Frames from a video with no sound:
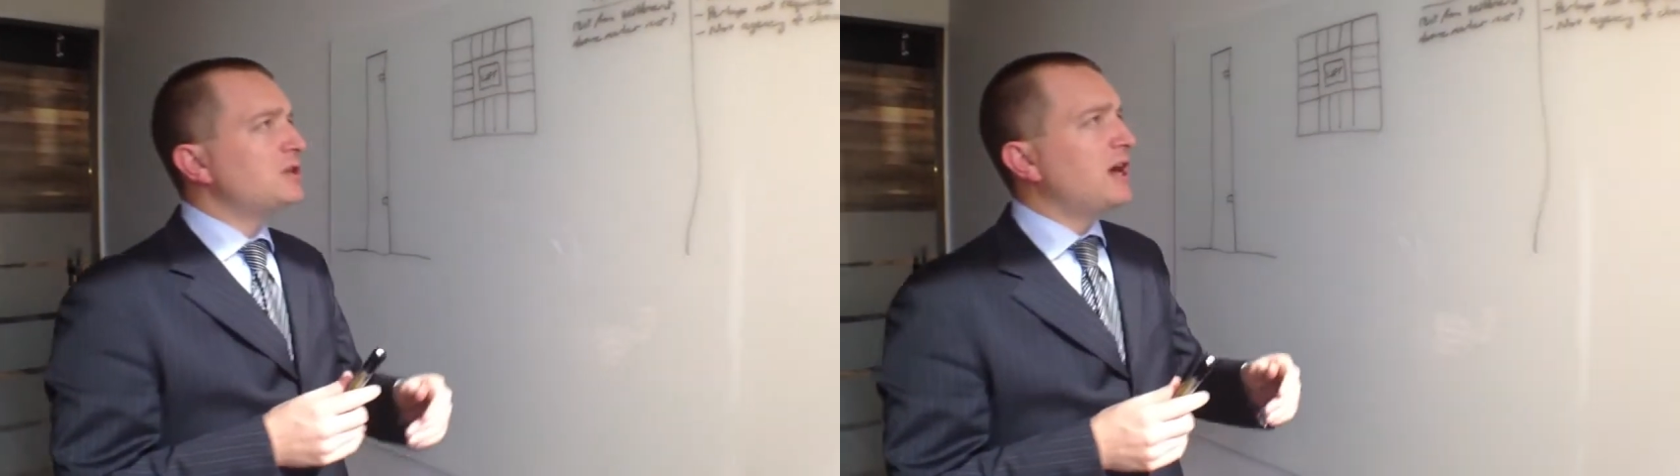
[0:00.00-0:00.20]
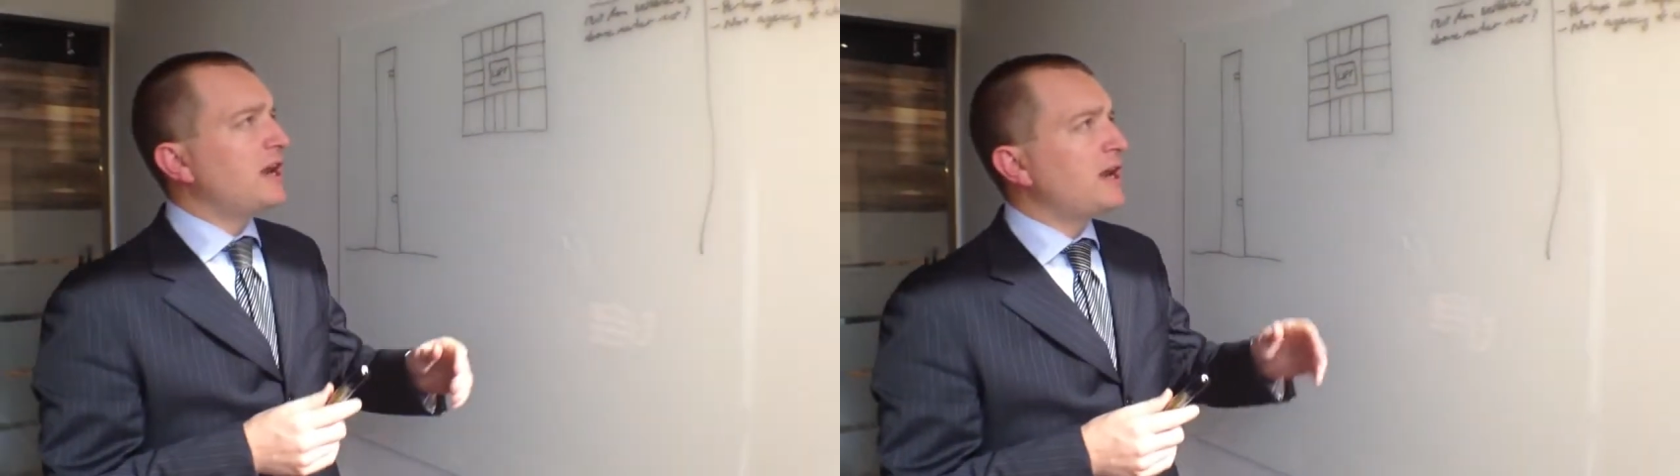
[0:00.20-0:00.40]

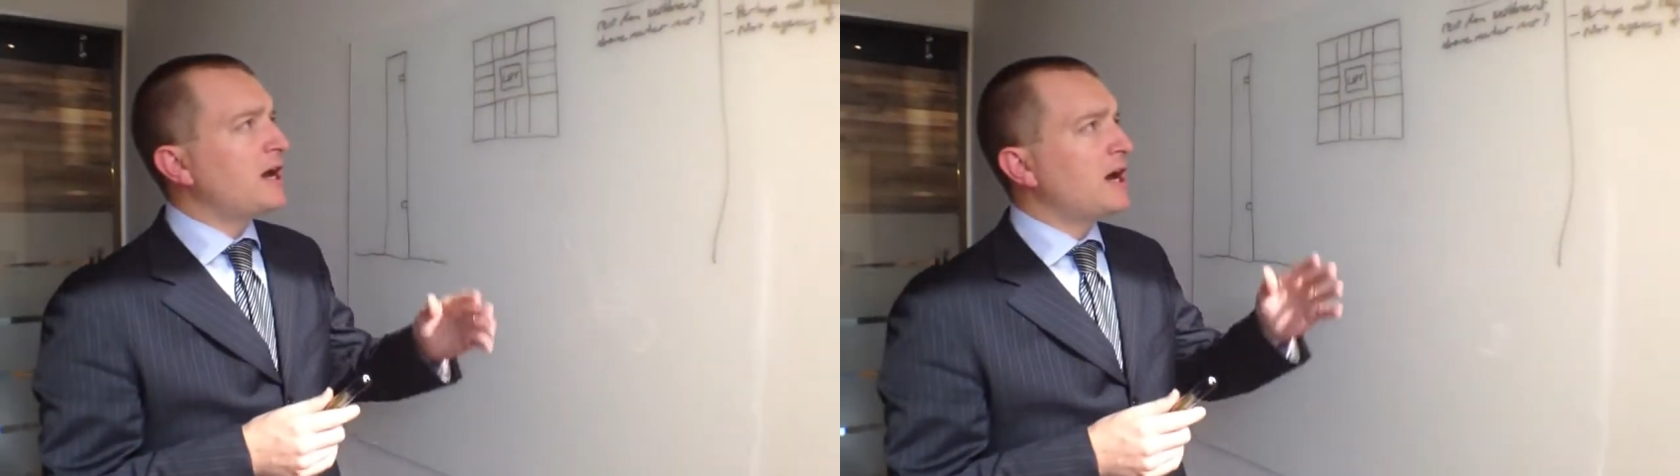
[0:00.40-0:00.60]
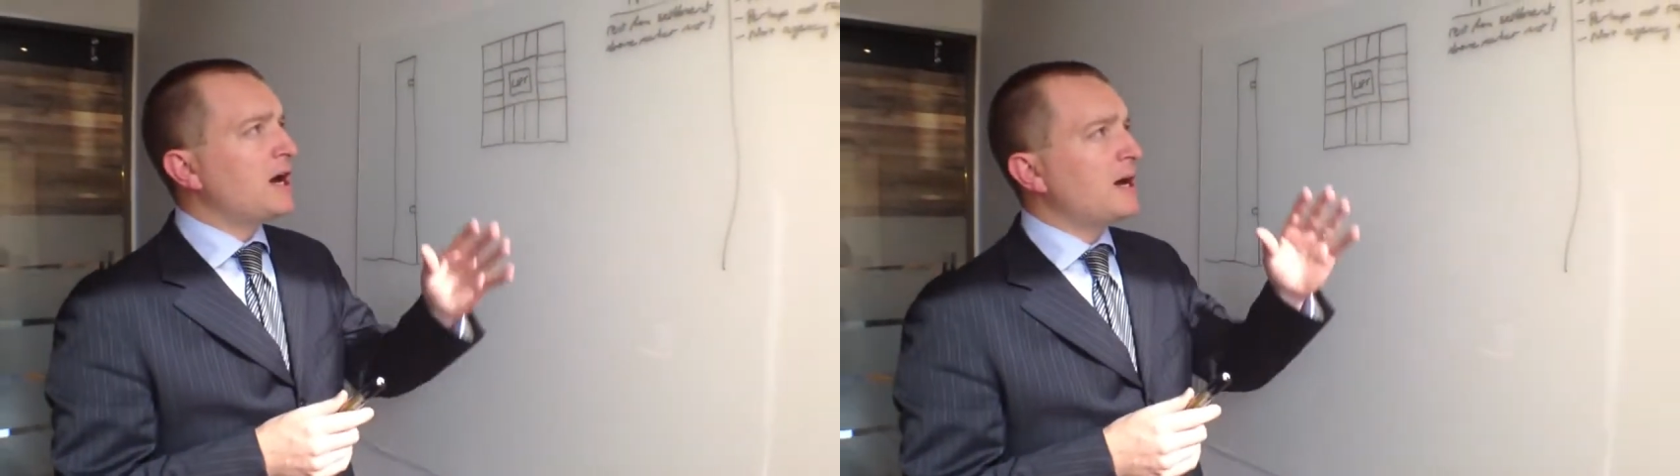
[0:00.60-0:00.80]

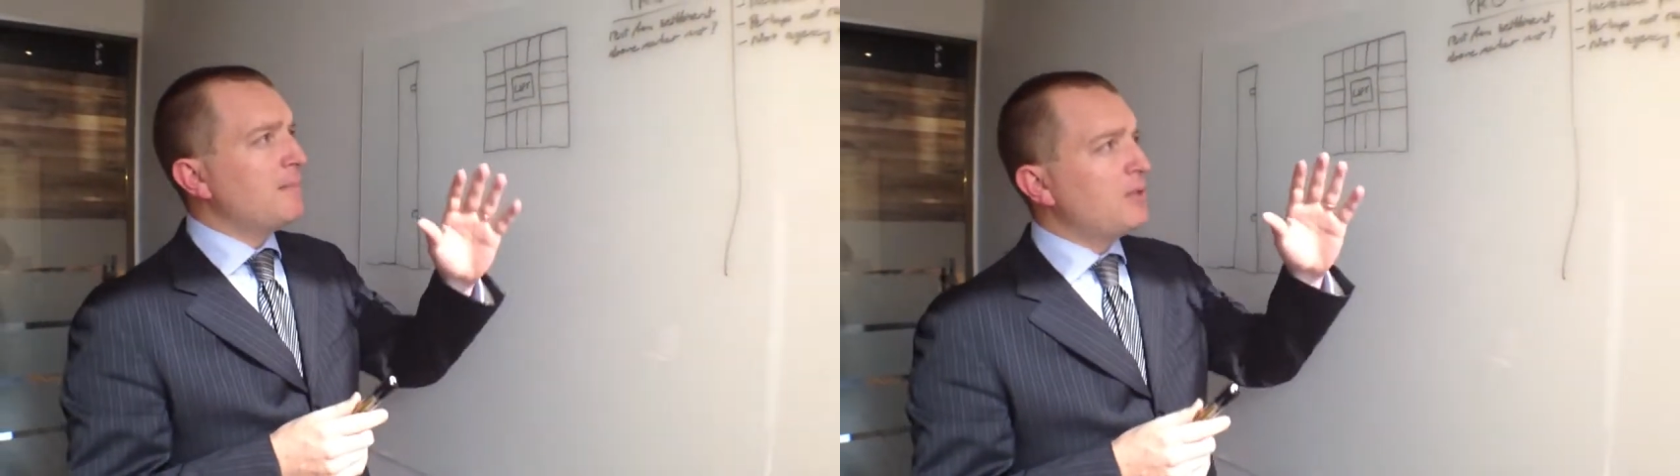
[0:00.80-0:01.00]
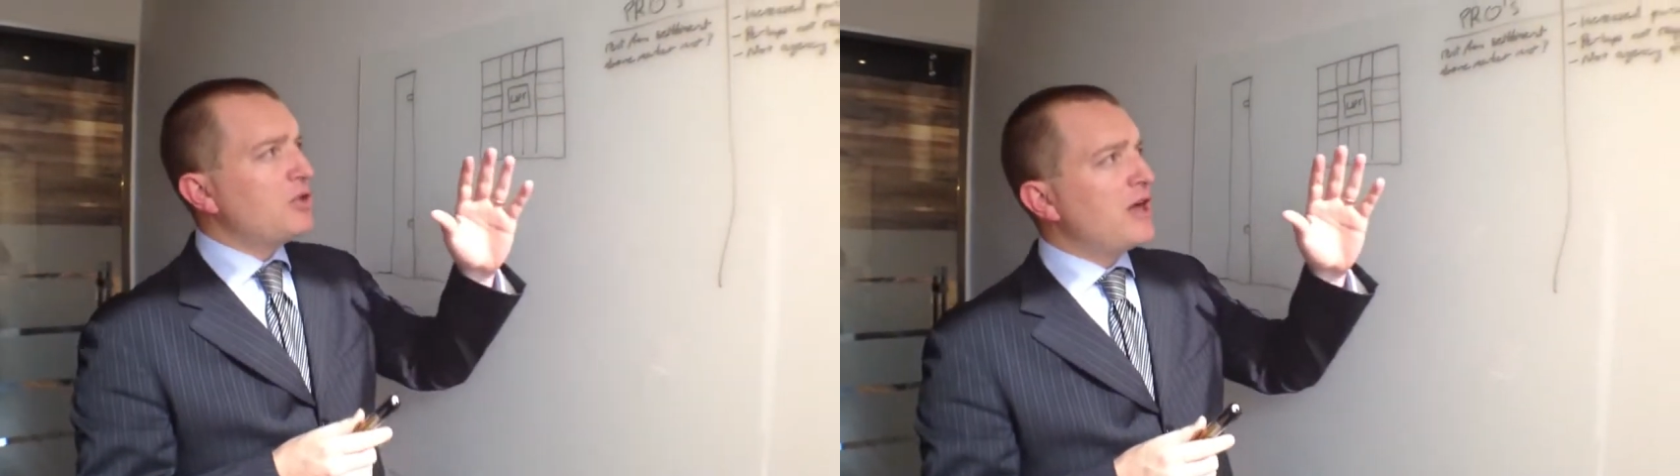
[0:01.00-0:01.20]

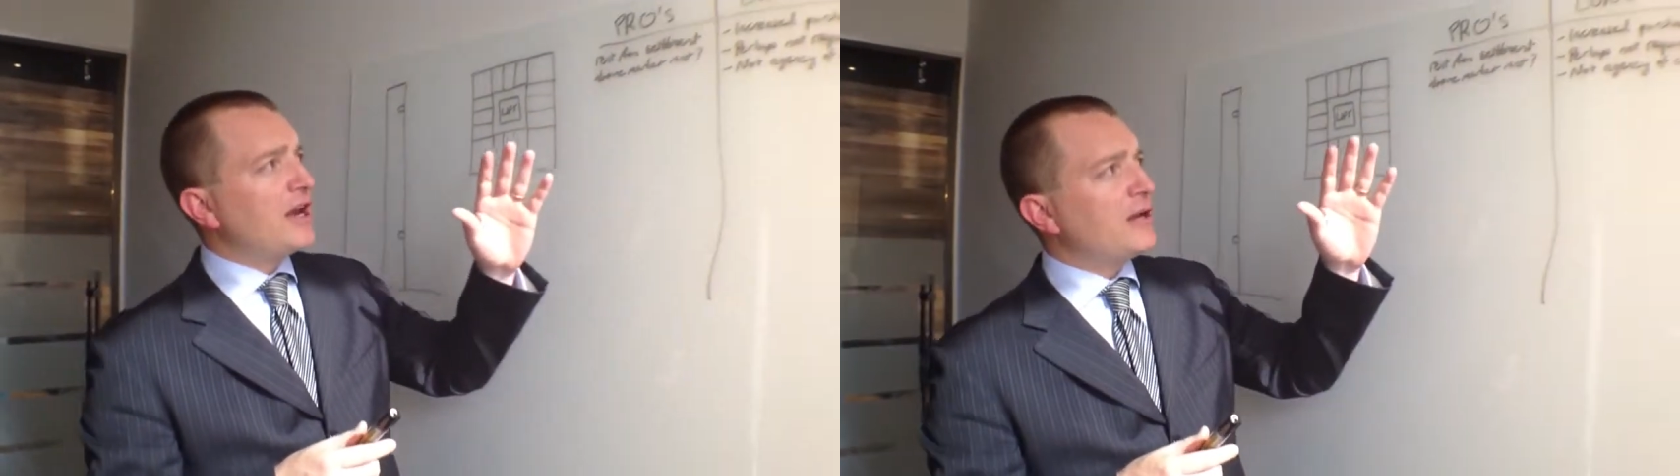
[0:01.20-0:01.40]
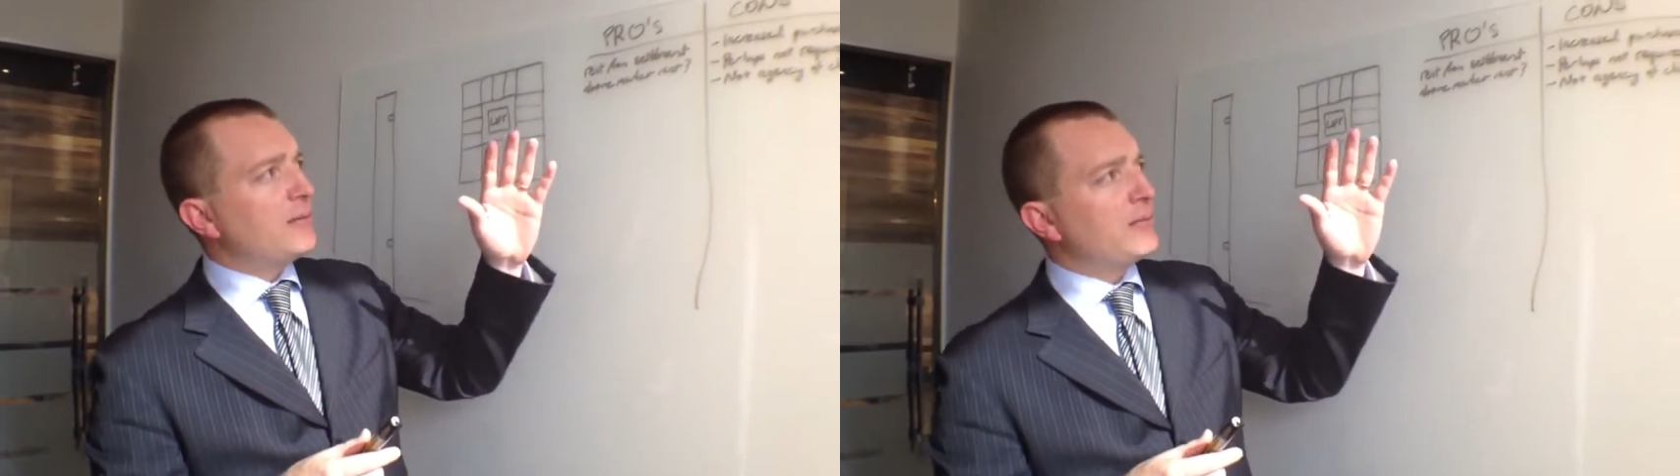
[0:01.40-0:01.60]
that